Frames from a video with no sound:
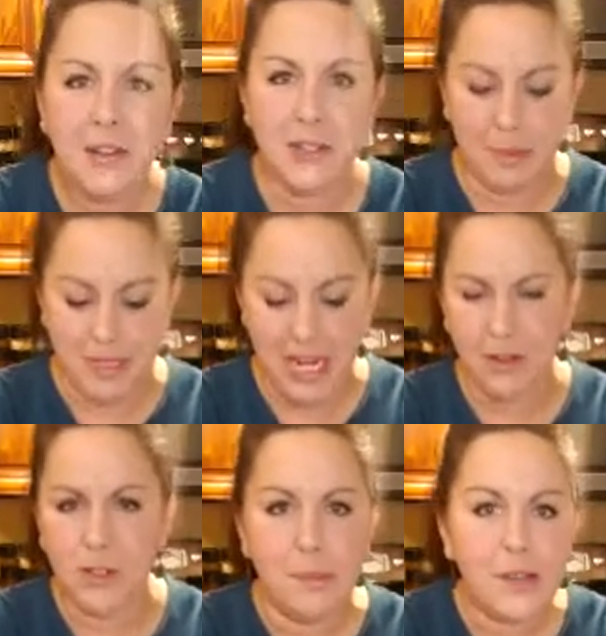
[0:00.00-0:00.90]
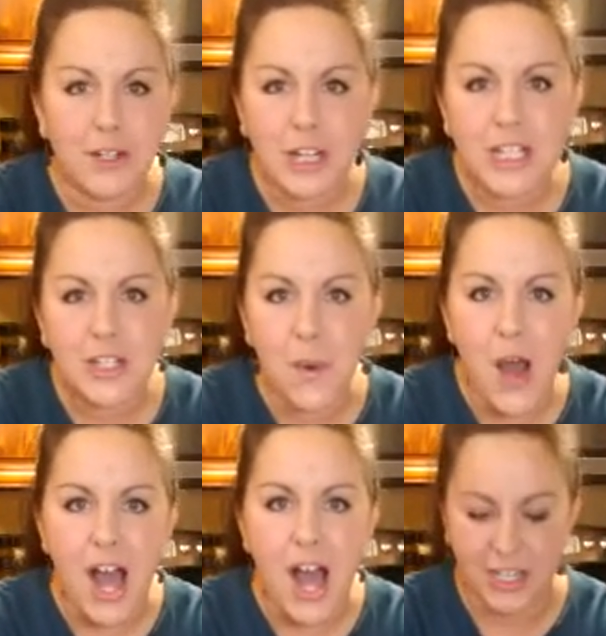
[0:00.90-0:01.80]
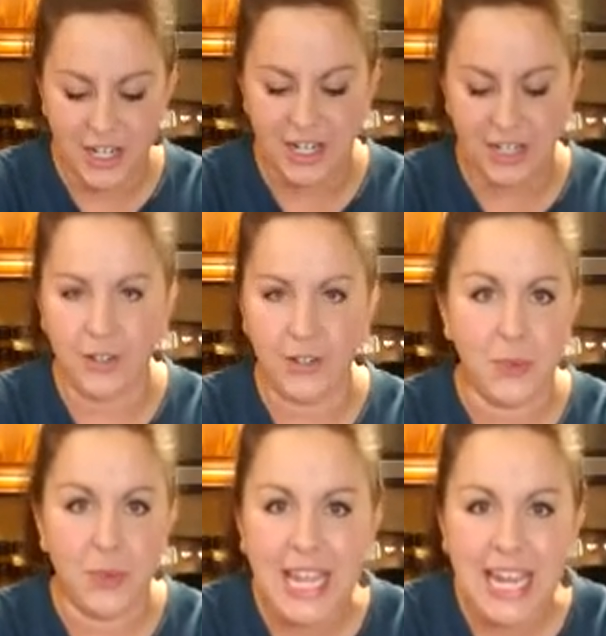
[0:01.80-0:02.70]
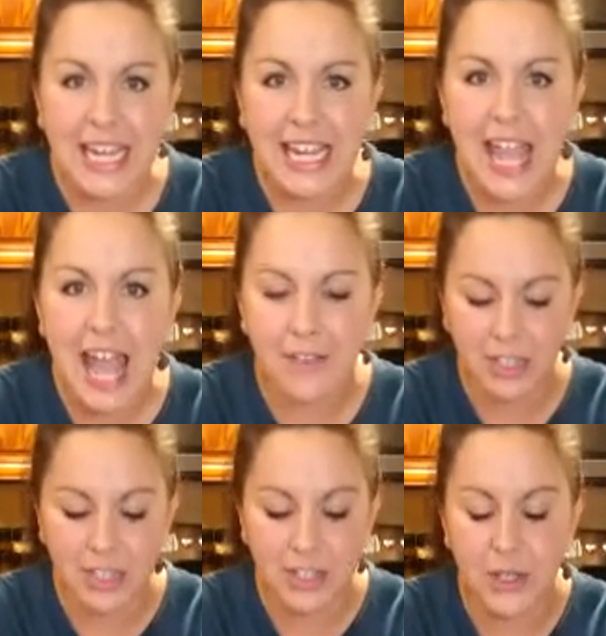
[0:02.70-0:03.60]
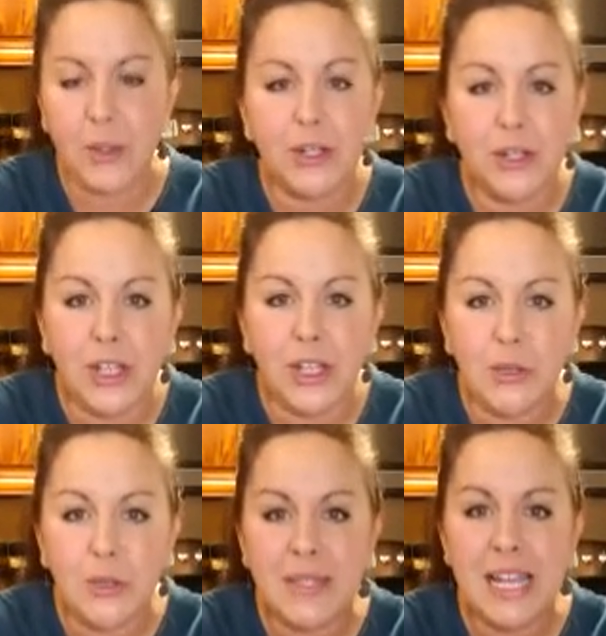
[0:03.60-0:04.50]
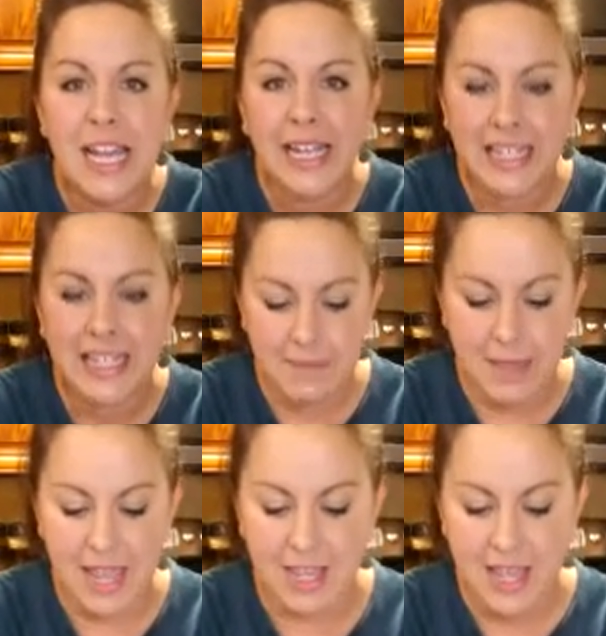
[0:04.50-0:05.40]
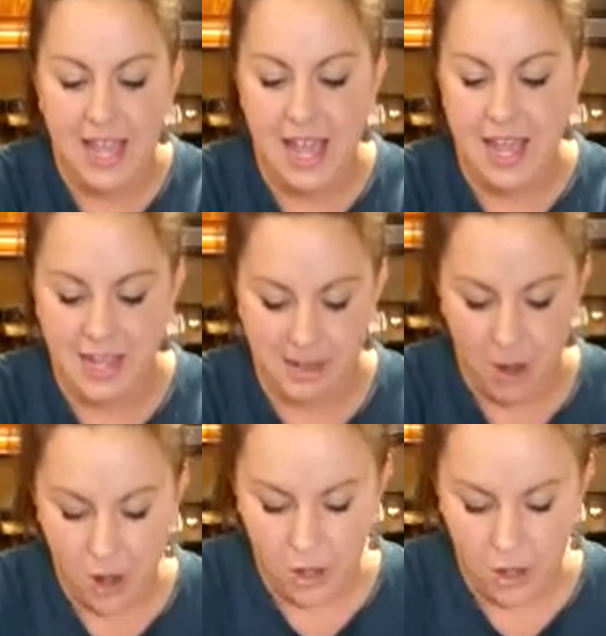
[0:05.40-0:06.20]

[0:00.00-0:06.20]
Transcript: your butternut squash, your zucchini, having these cute little cubes to make all